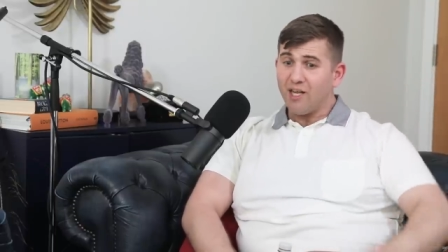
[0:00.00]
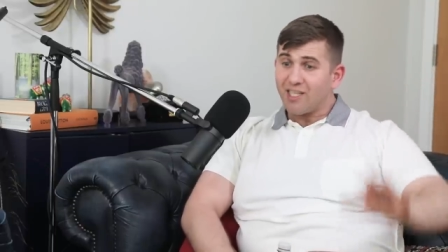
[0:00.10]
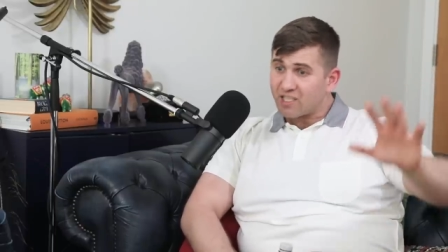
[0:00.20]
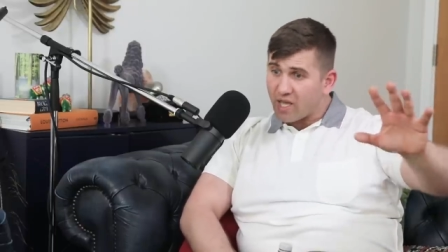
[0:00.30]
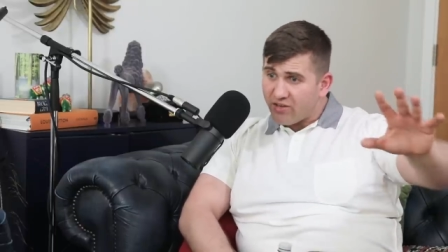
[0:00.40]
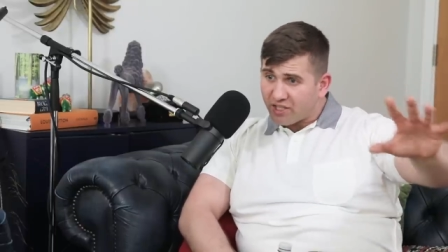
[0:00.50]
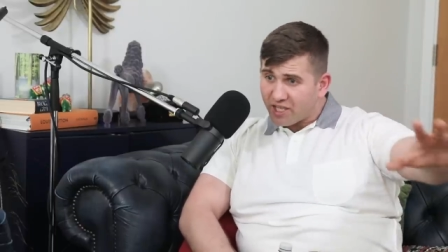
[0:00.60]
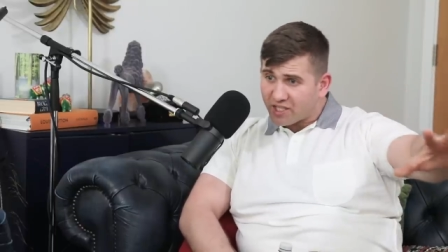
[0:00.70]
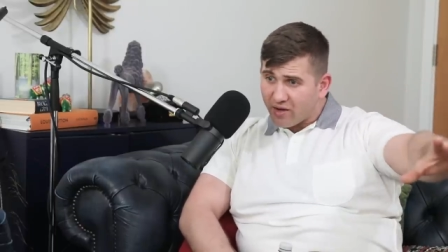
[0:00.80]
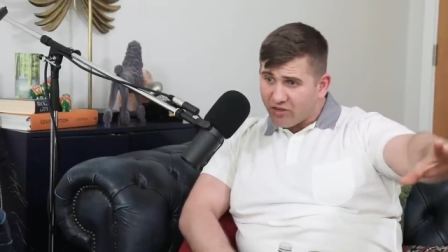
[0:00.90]

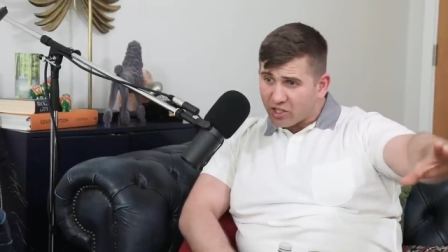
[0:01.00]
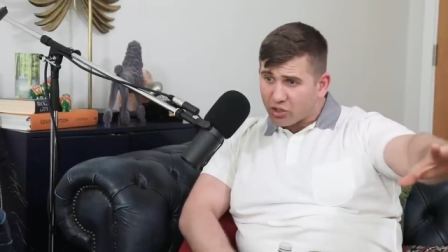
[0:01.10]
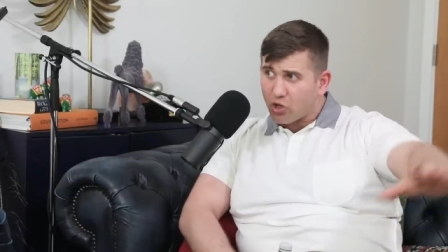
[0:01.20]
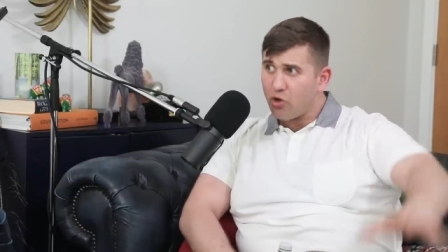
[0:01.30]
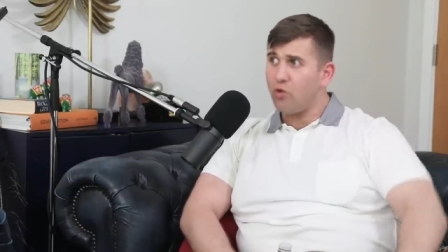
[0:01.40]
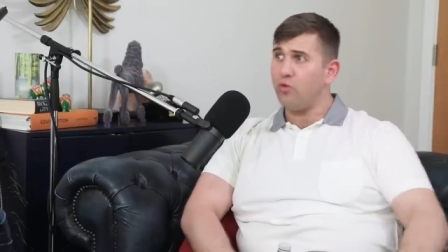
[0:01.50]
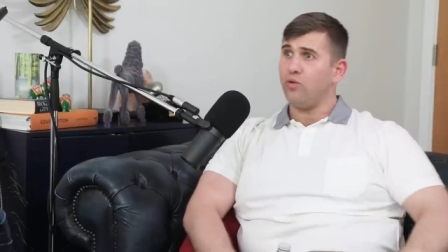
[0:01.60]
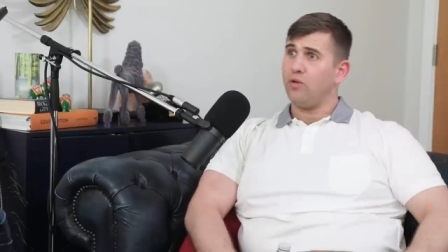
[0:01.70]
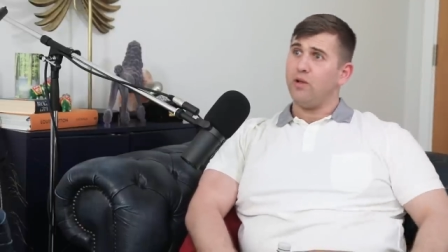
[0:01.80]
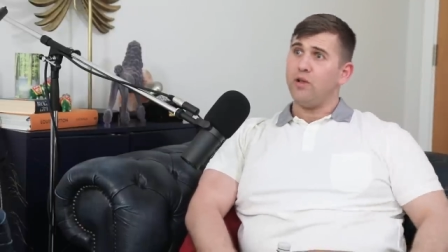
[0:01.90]
1772.